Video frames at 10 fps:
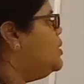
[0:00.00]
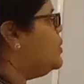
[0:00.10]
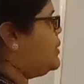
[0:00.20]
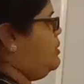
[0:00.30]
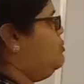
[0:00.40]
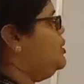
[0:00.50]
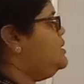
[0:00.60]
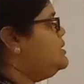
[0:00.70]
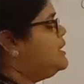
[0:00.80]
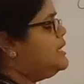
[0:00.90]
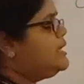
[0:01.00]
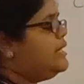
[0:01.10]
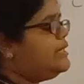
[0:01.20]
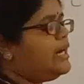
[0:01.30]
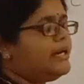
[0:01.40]
Okay, what is the
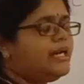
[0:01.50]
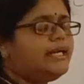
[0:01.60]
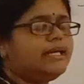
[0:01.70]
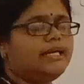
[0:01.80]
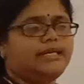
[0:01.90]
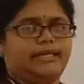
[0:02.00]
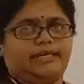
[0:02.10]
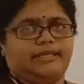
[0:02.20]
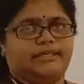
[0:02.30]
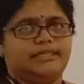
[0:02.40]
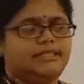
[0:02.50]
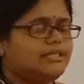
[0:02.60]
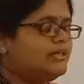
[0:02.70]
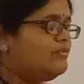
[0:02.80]
analytical techniques?